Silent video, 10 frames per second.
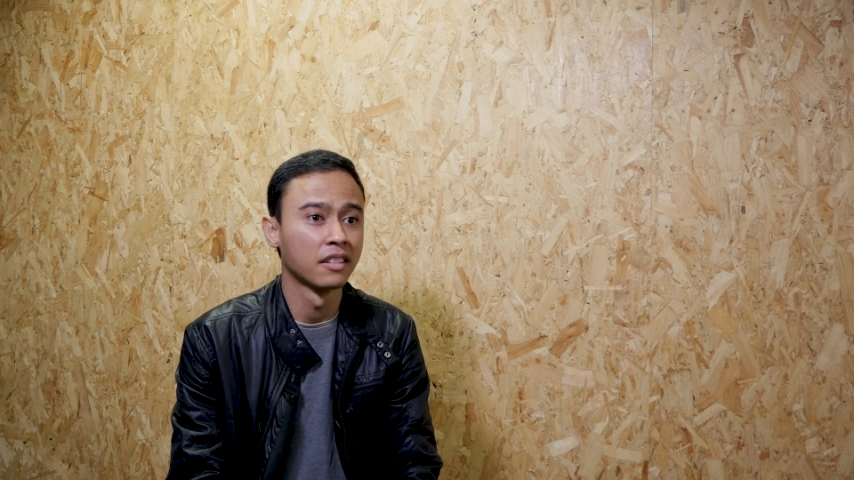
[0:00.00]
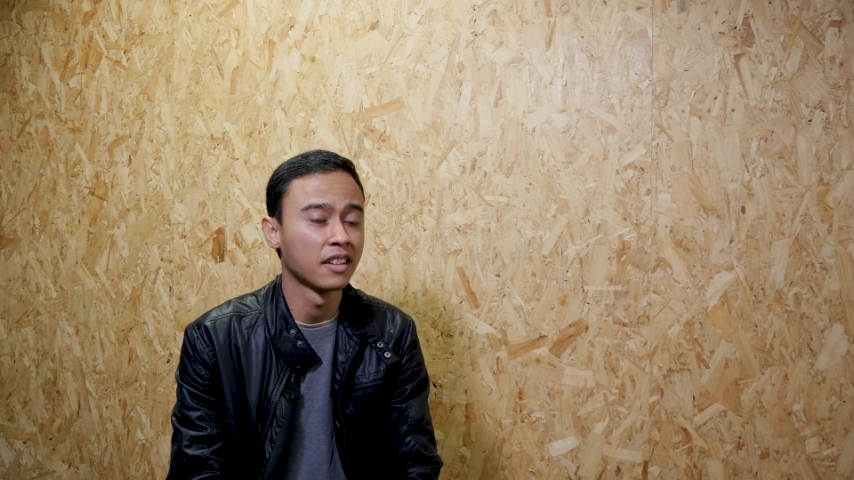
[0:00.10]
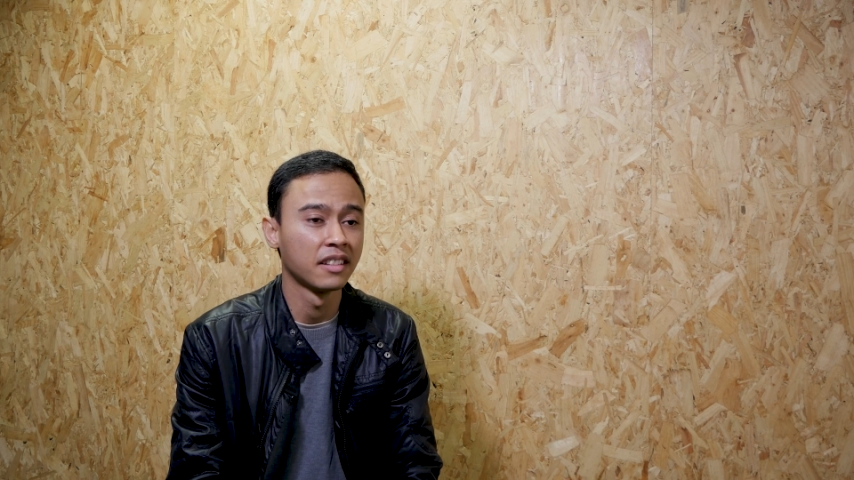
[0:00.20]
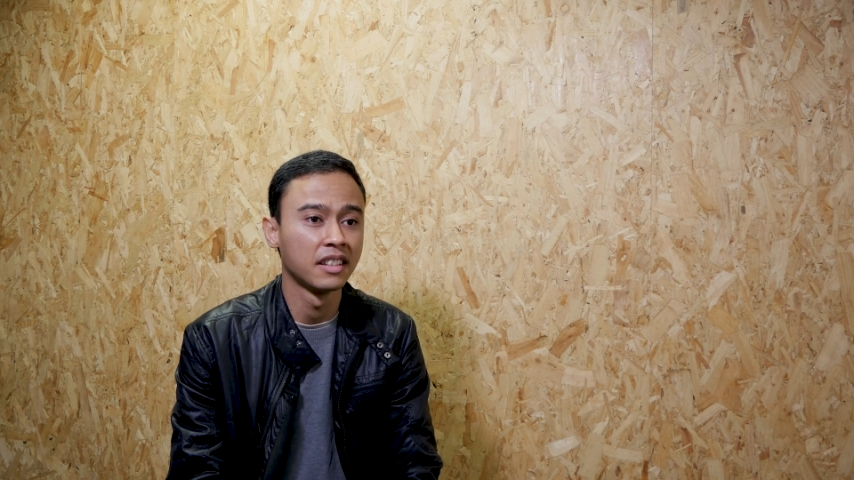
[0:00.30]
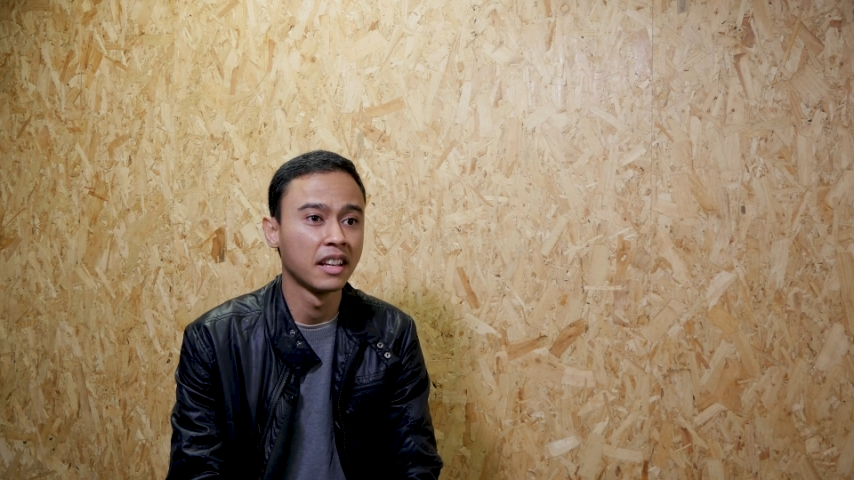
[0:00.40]

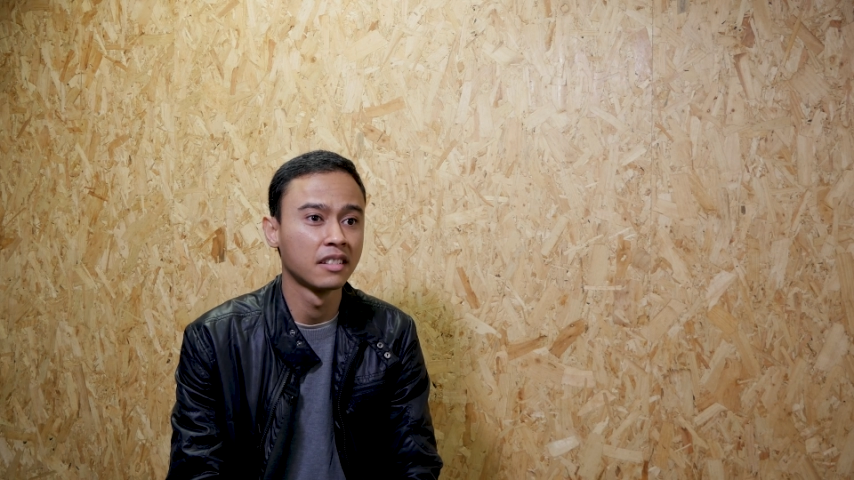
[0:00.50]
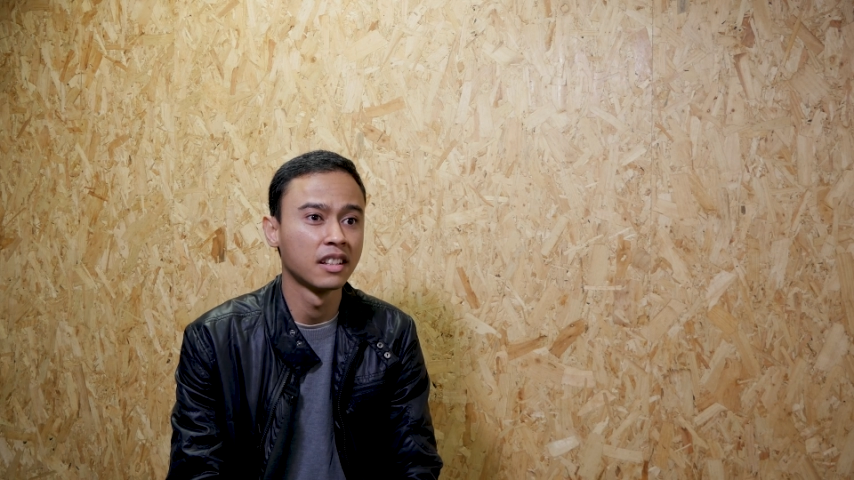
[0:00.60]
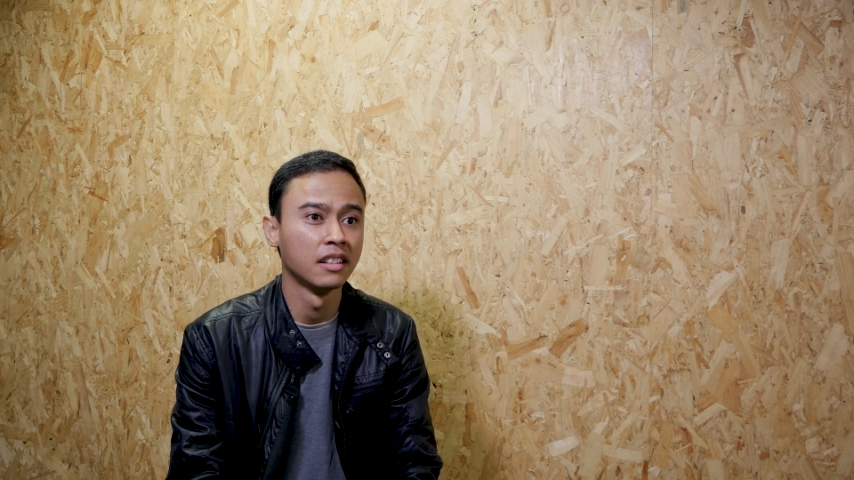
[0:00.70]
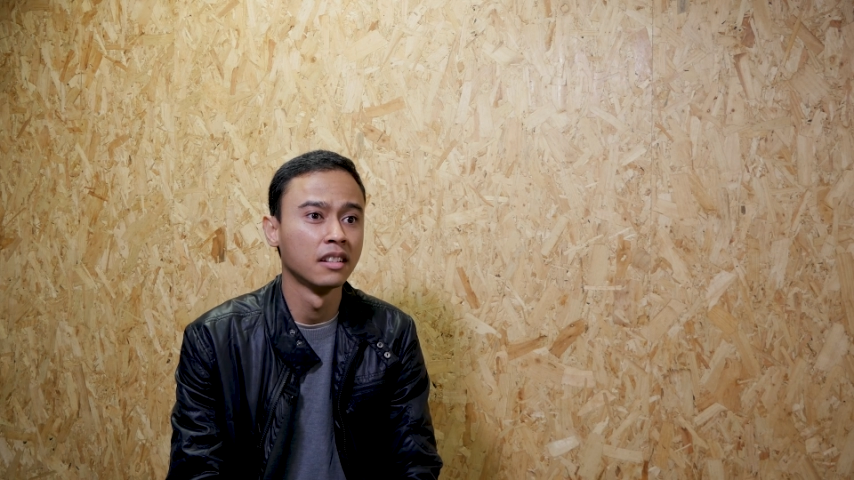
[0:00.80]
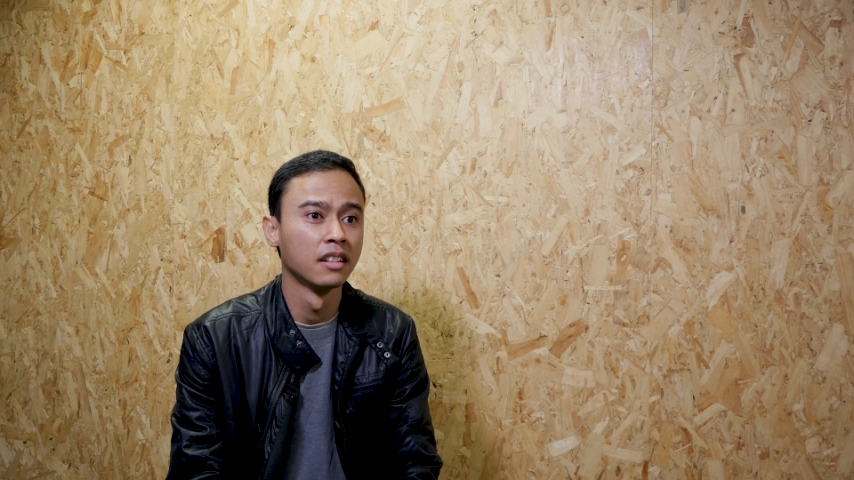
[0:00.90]
anxiety kicked
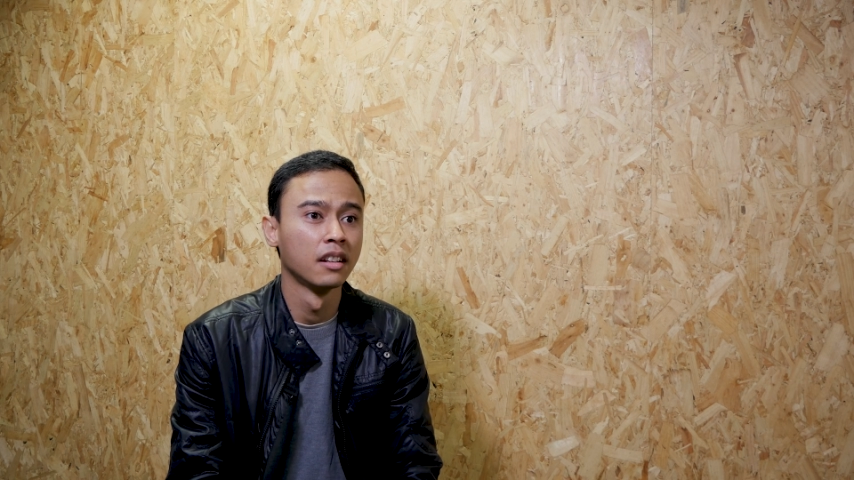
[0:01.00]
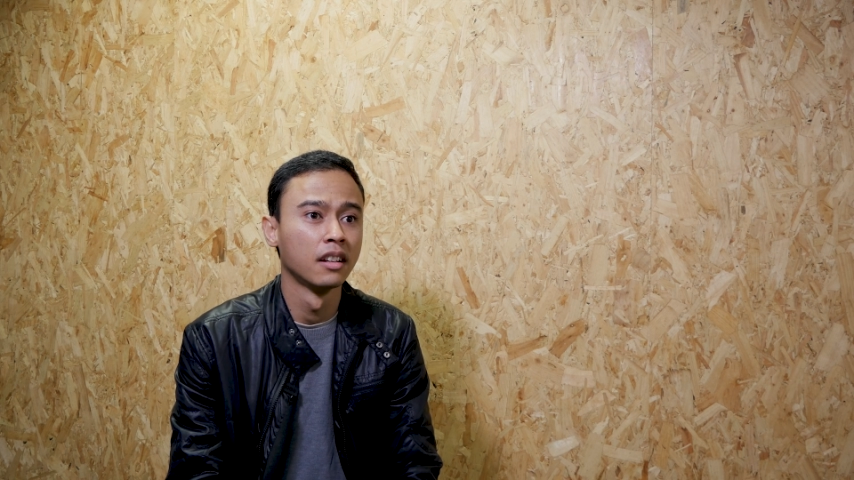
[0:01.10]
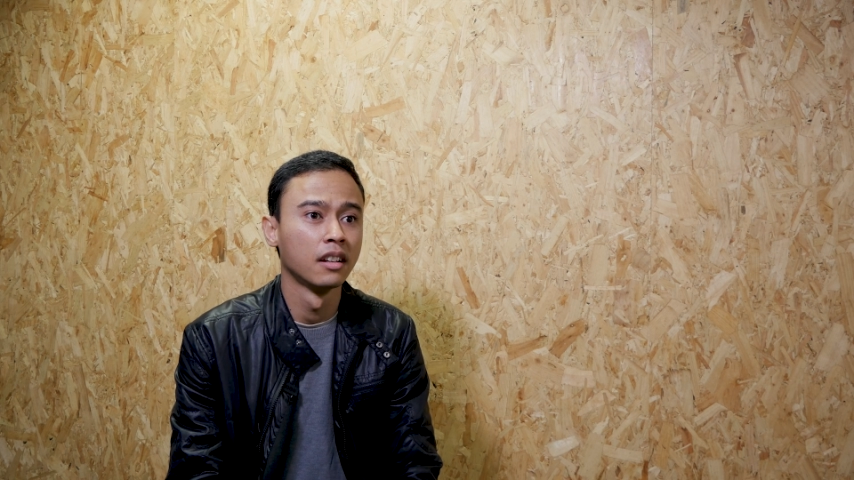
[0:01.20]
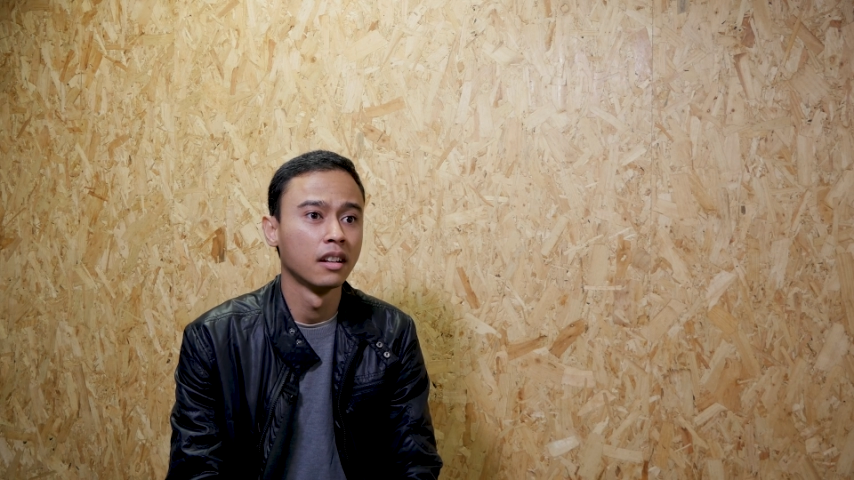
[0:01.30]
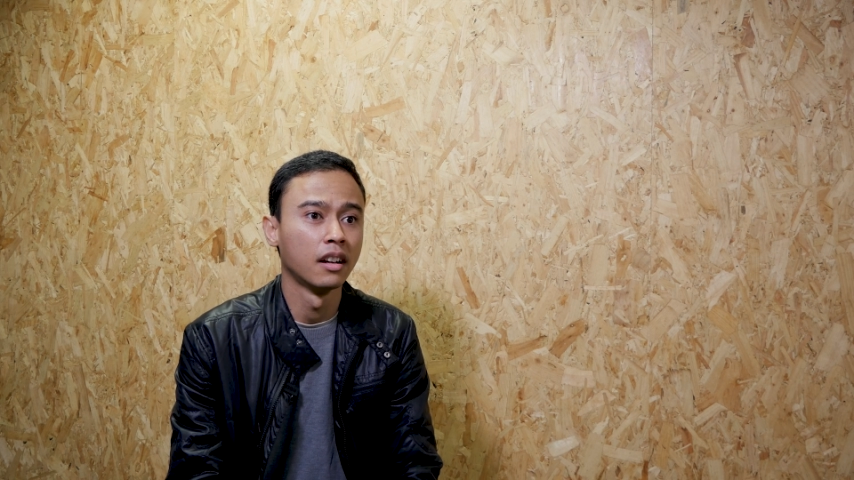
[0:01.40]
in
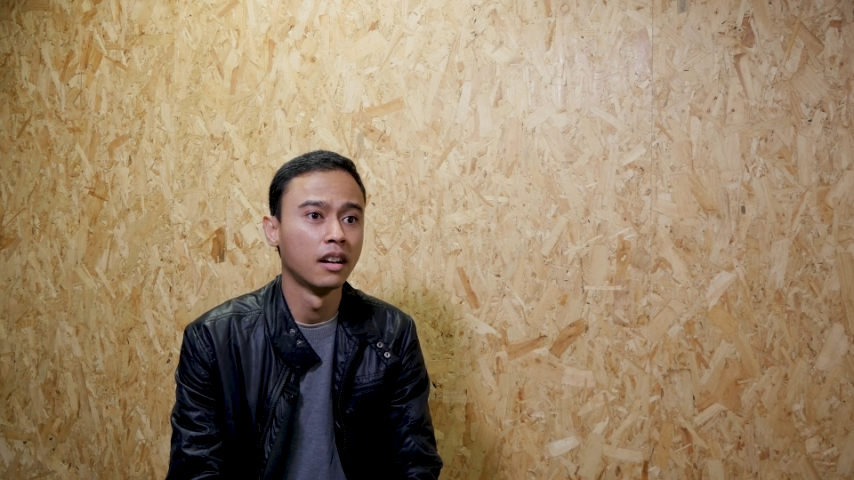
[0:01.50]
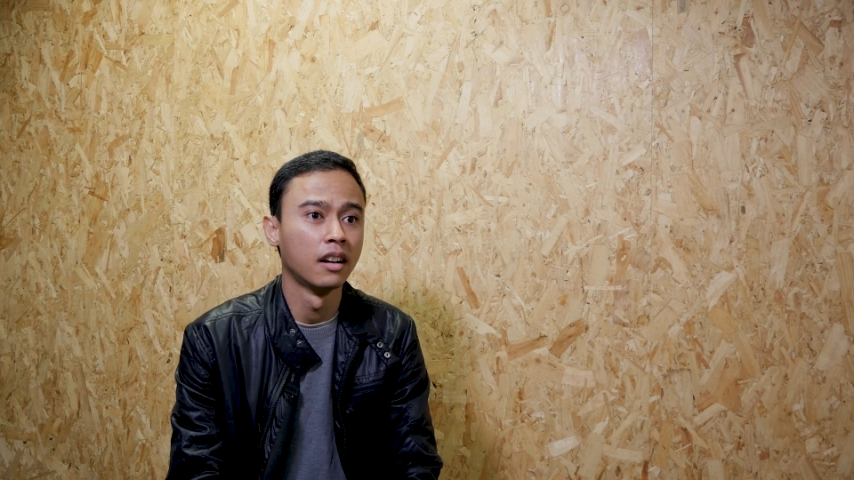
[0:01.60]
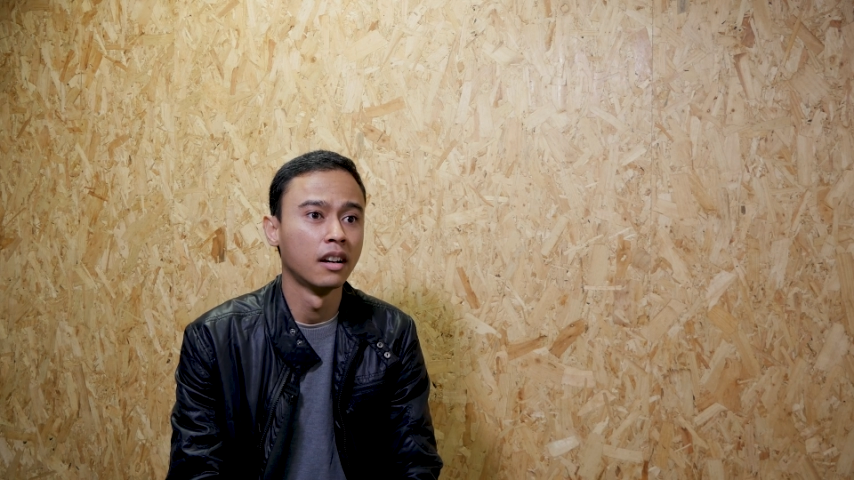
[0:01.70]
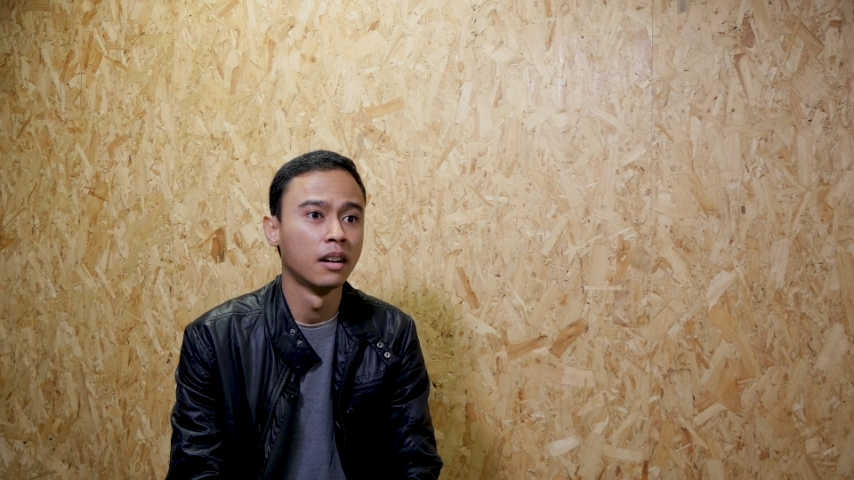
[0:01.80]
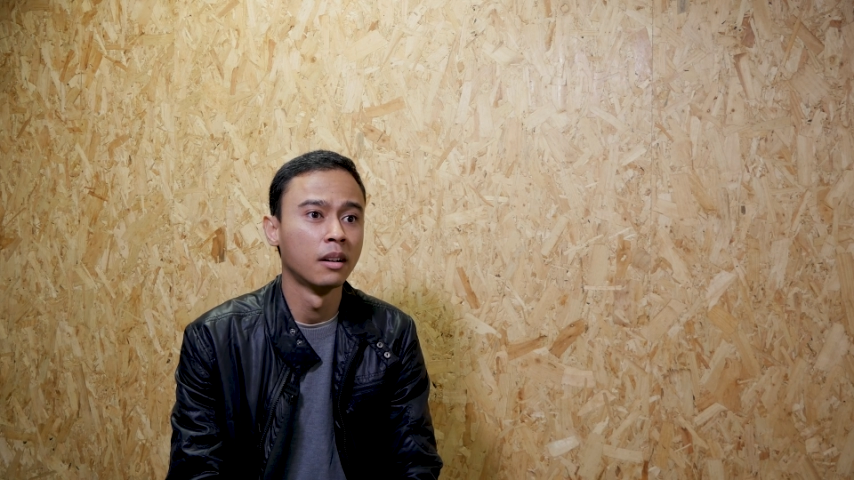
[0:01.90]

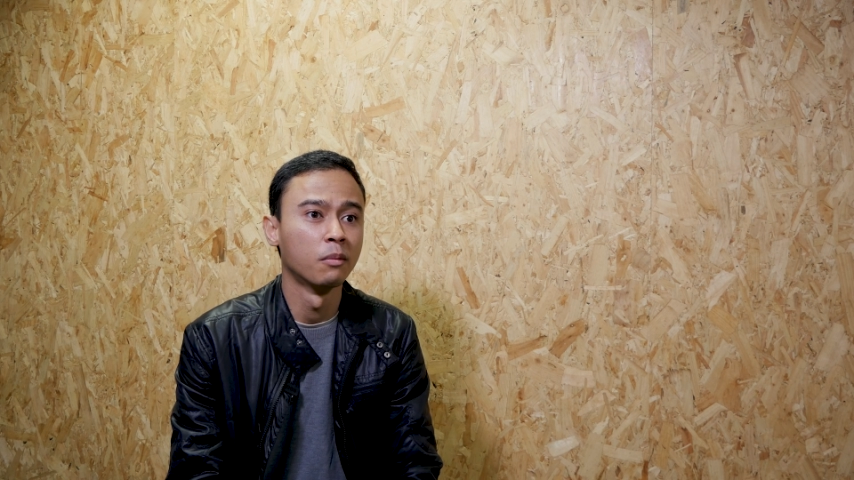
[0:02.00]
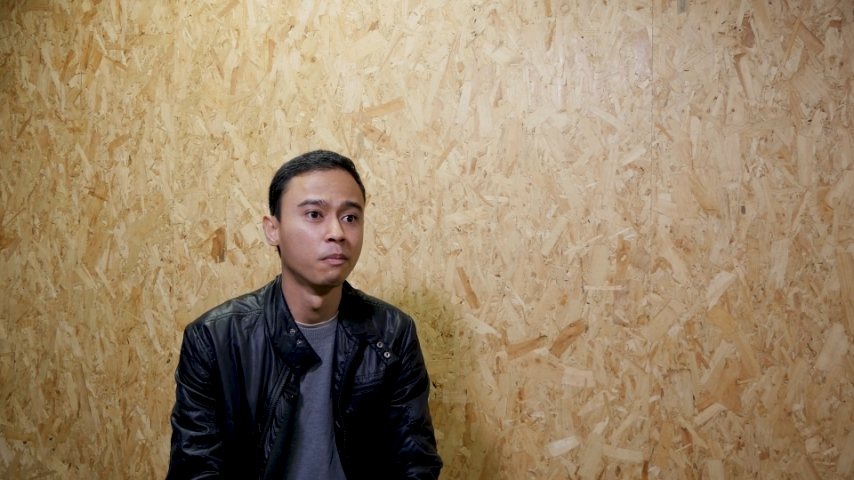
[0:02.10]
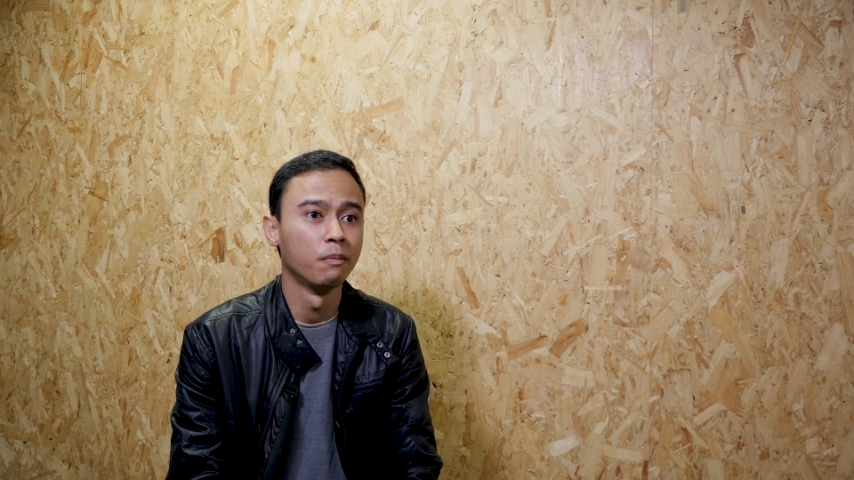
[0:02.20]
uh,